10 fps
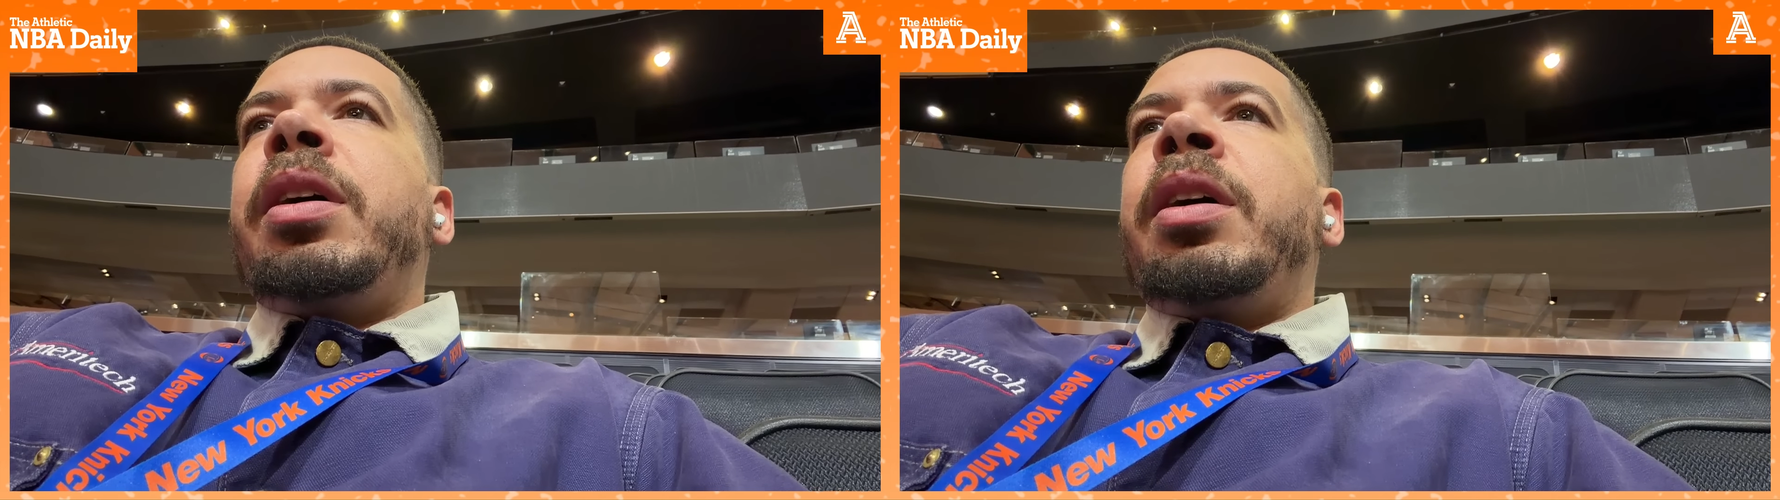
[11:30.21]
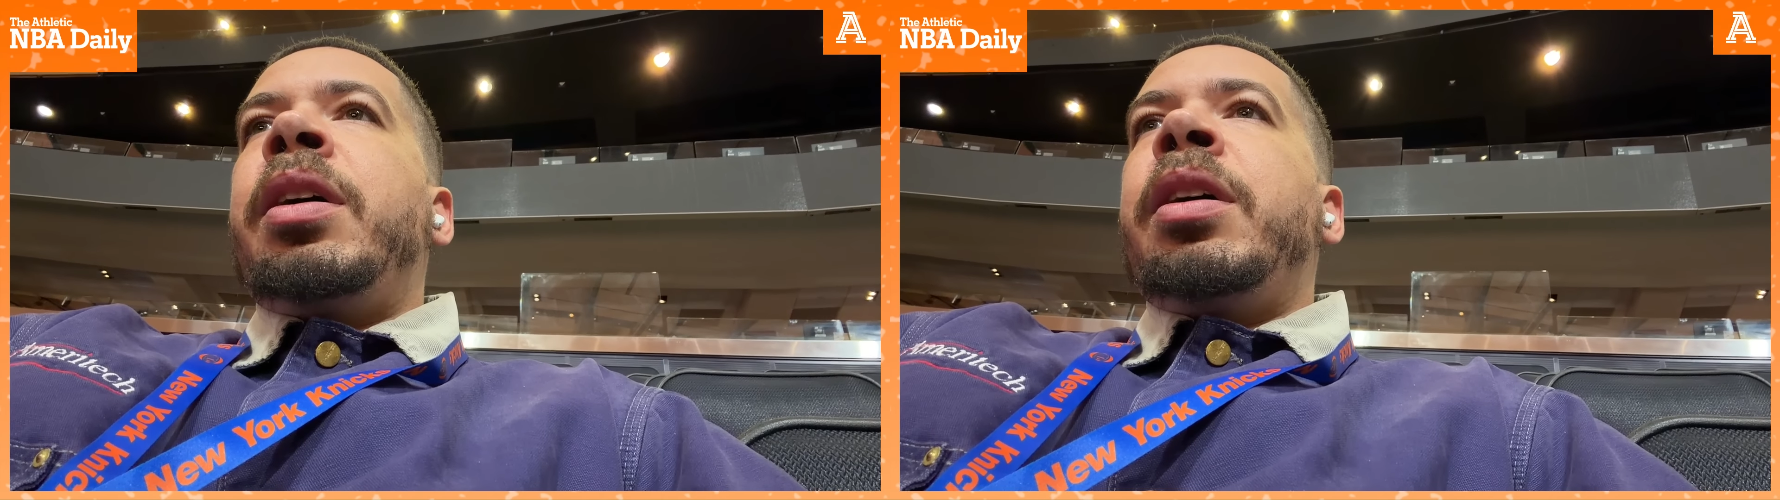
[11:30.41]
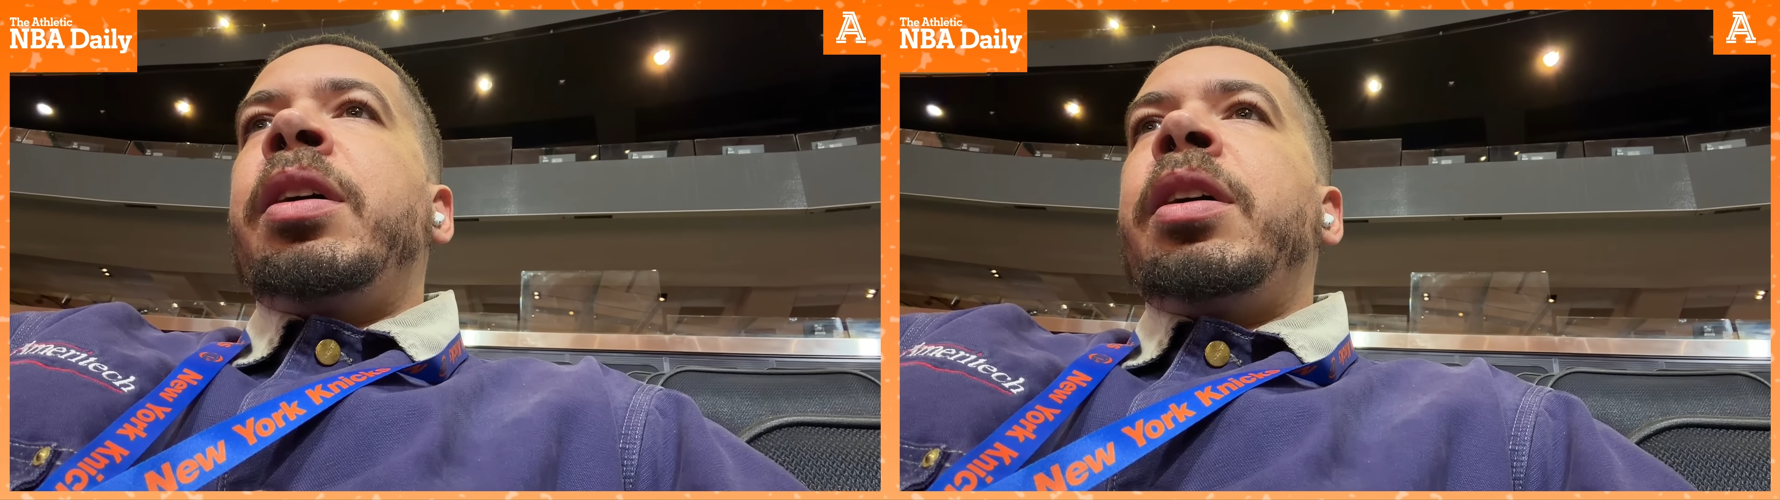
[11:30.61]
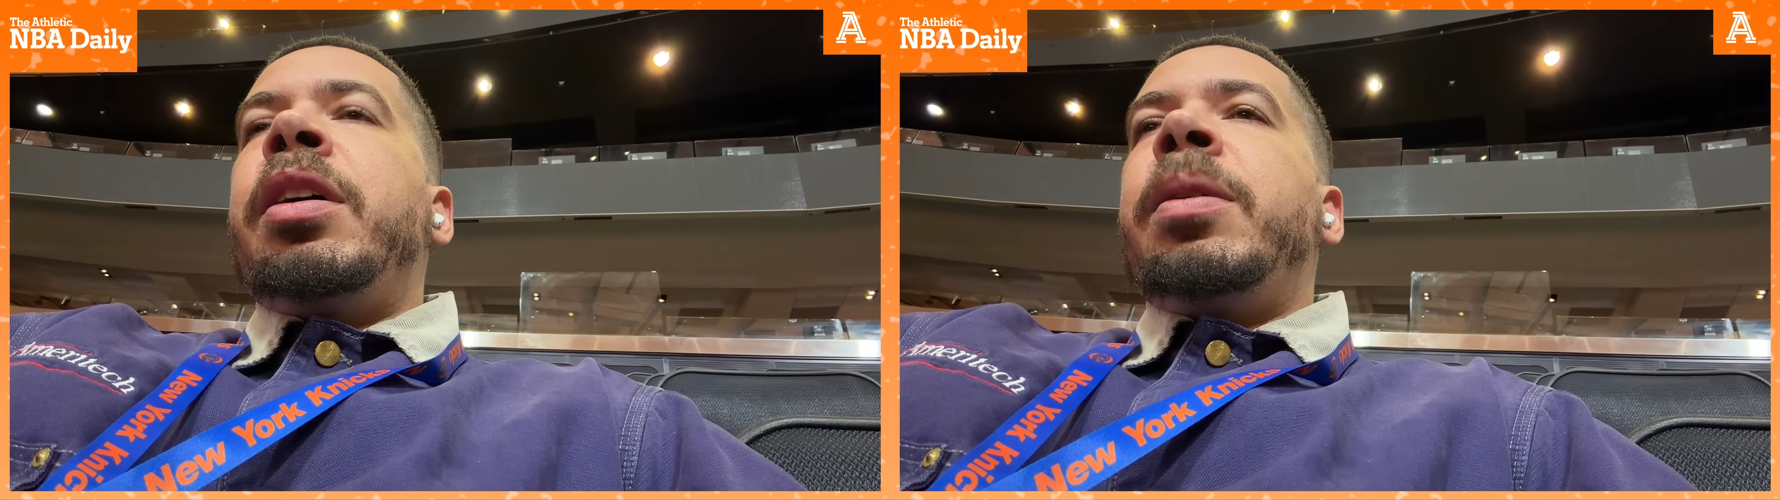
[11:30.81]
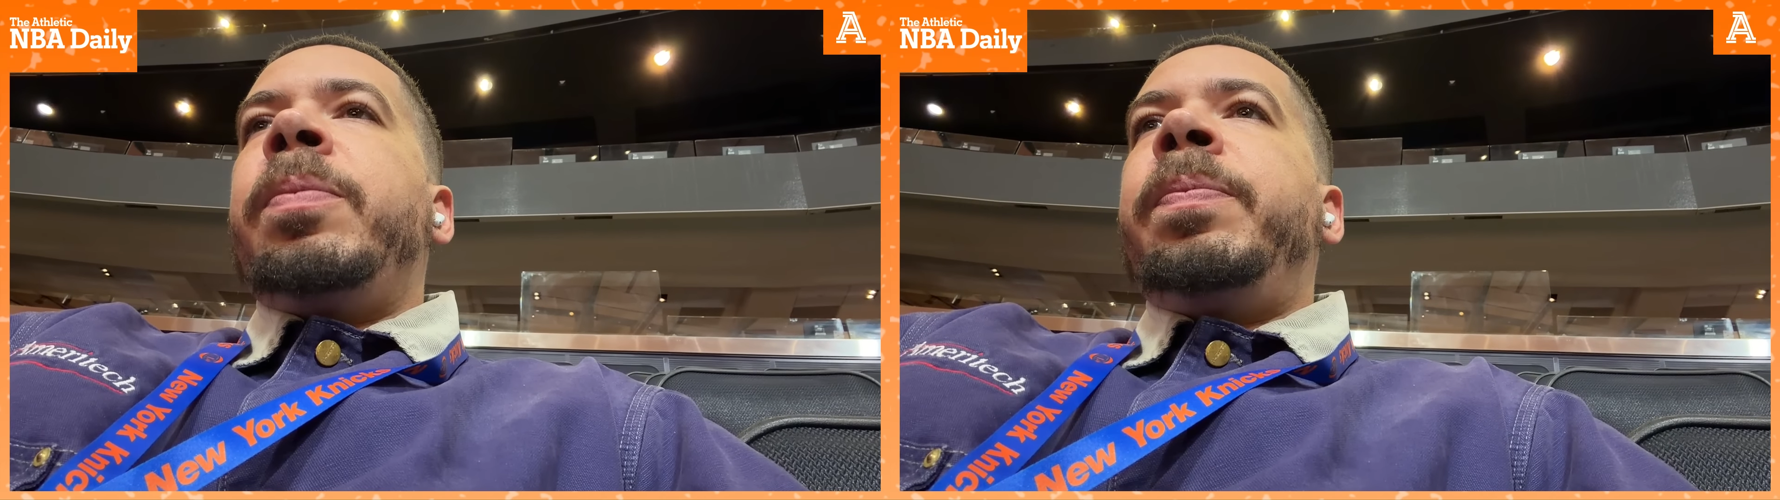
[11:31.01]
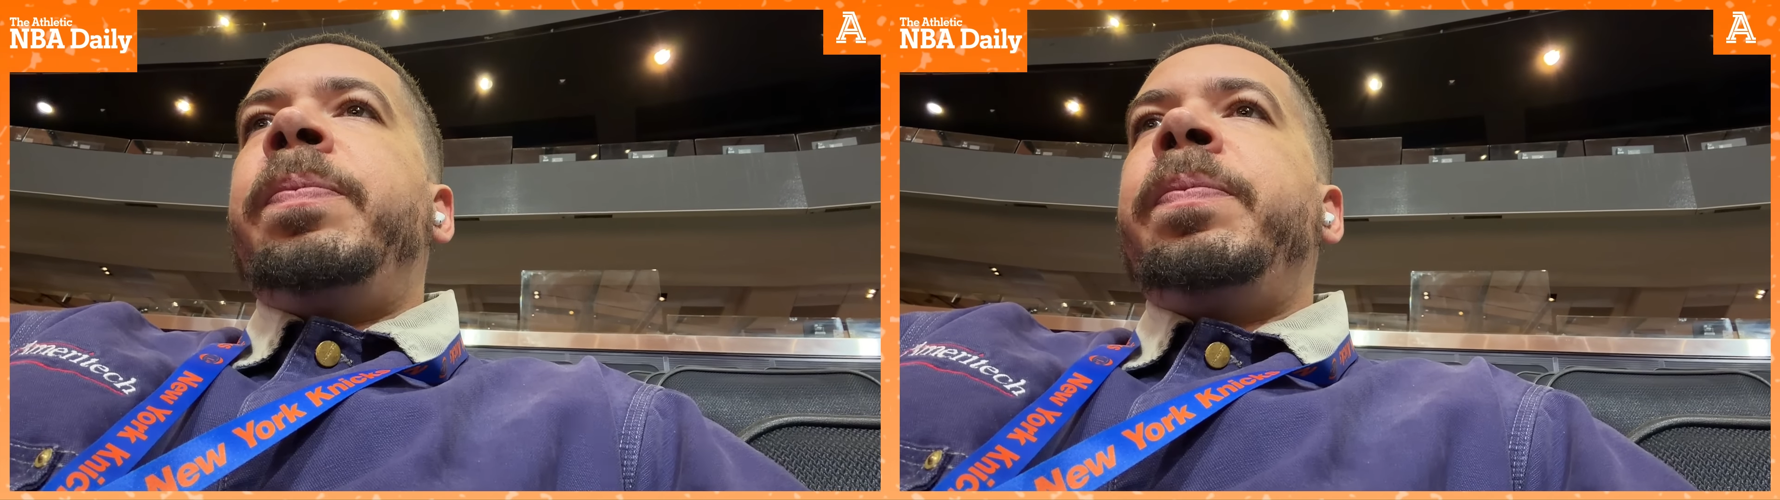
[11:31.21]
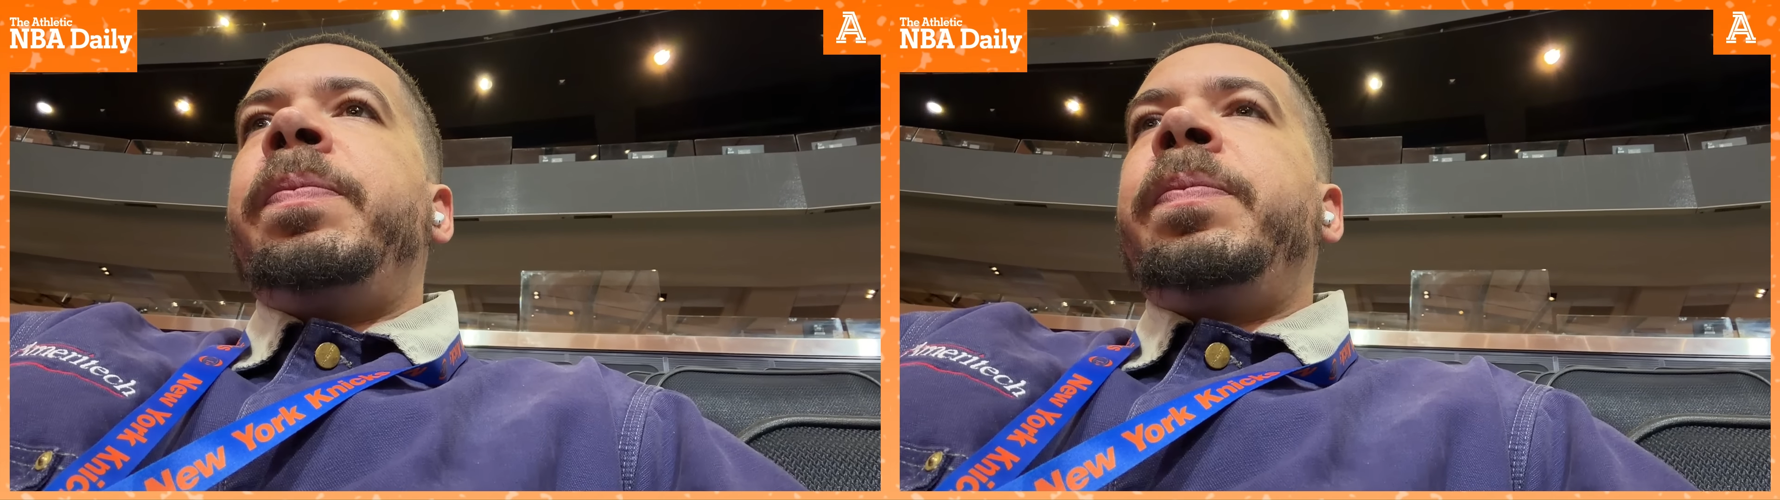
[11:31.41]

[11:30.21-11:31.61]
I